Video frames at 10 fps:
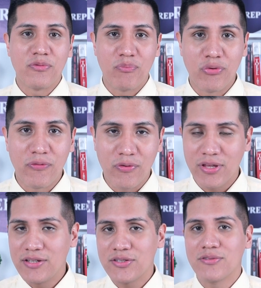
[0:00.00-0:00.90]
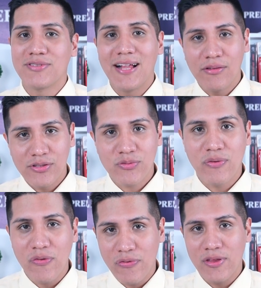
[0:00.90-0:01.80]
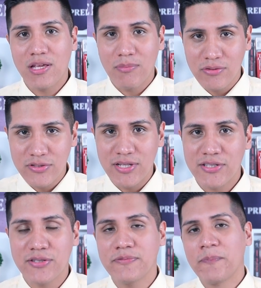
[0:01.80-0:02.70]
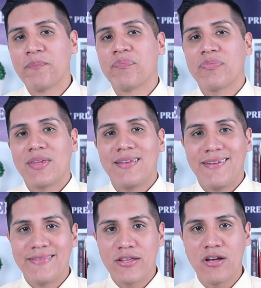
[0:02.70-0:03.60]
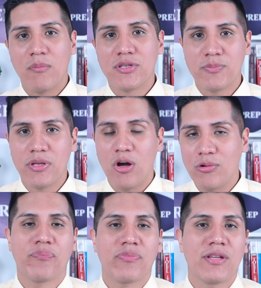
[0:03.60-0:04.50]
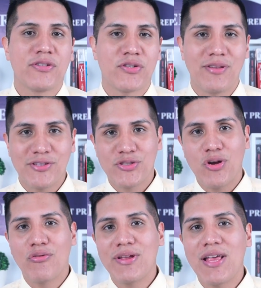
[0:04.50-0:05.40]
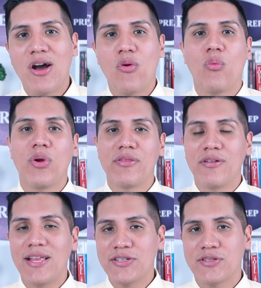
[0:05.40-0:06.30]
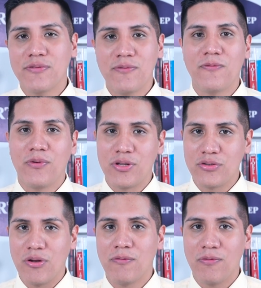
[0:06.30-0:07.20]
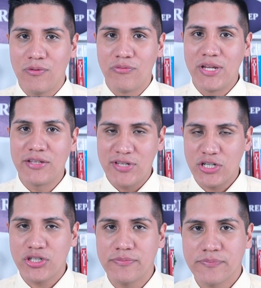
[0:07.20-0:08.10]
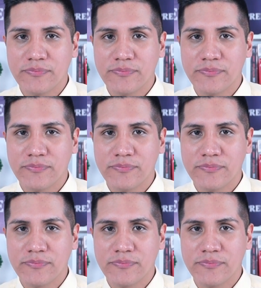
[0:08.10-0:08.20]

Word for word: improve, okay? So tell us what you think about this lesson in the comments below. So let's start right now with the lesson for the TOEFL reading section.